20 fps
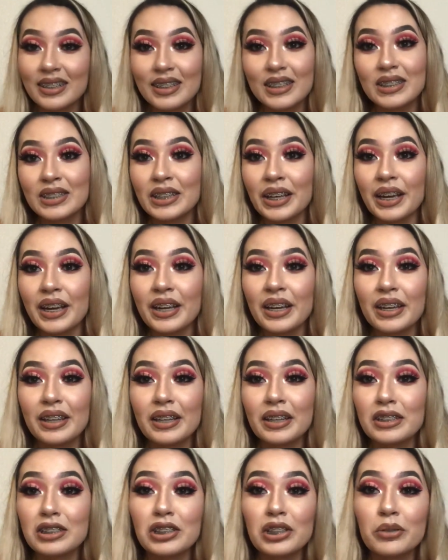saying
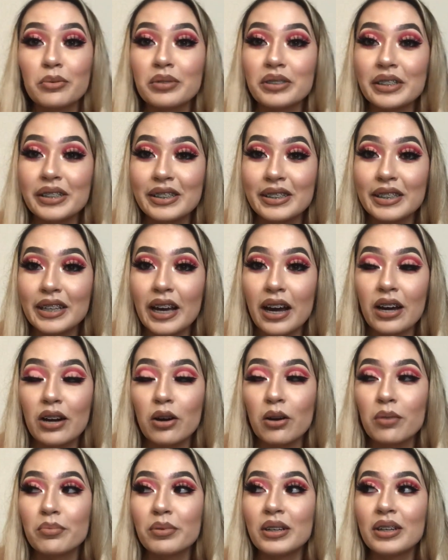this shit was easy at
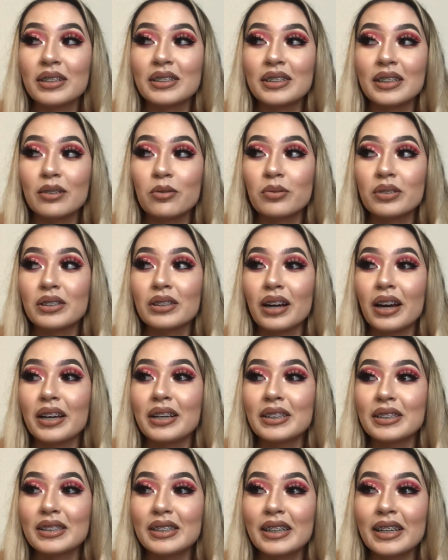all, because it was not
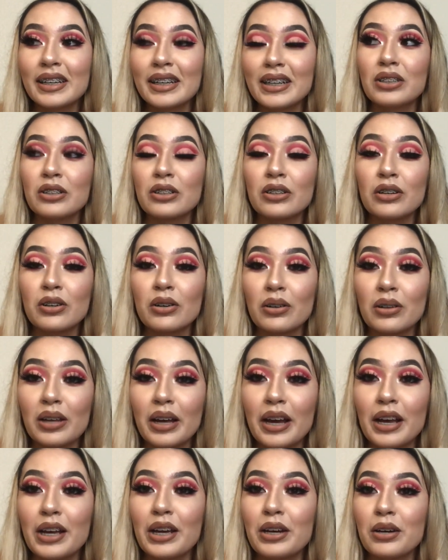easy. Your girl
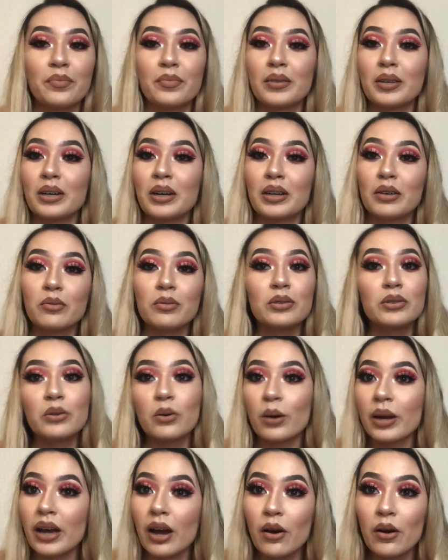like was
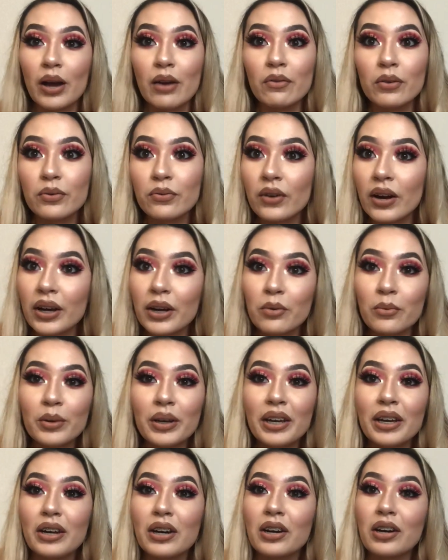going out every fucking
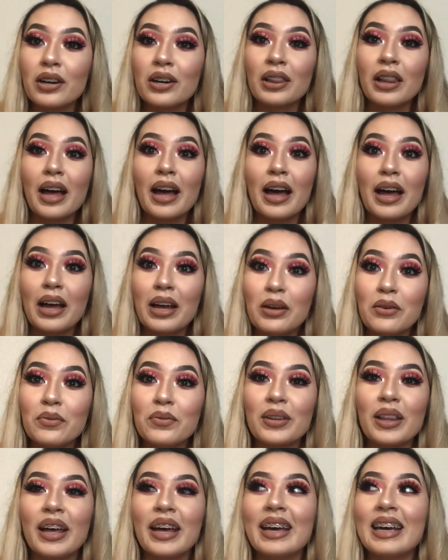weekend of her life,
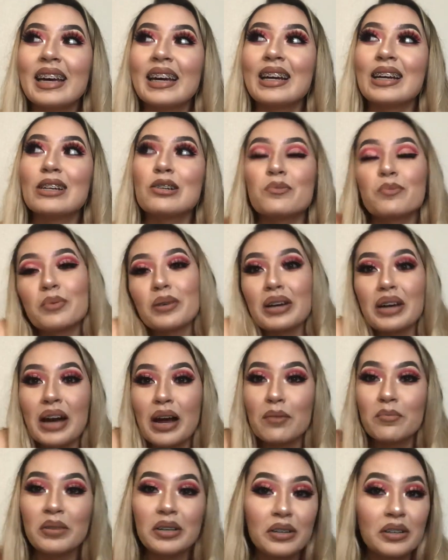like, but
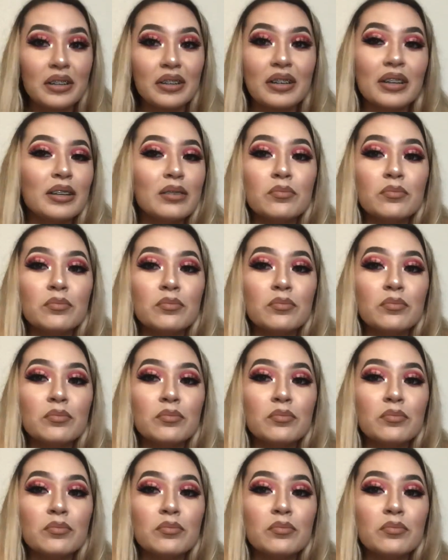I mean,